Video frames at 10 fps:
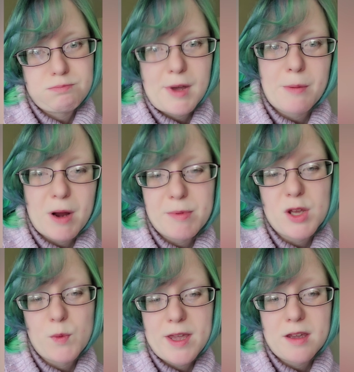probably
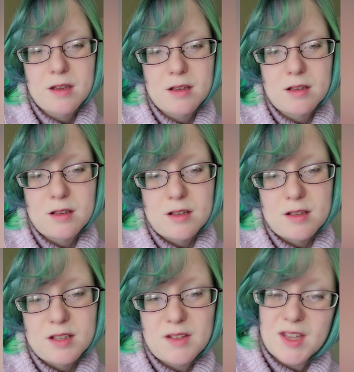a week,
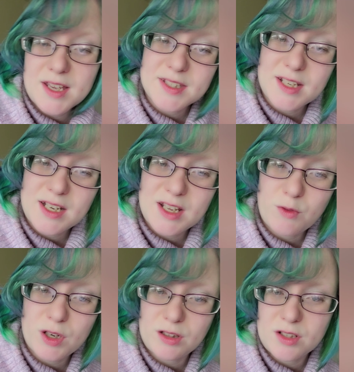give you guys an idea of
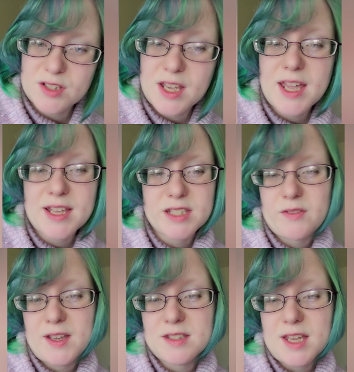what it looks like as it
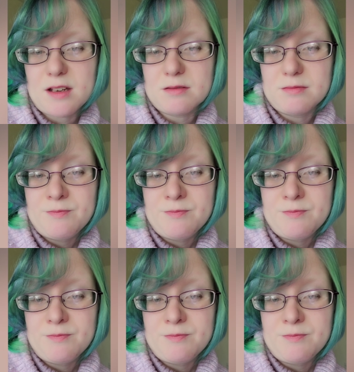fades out.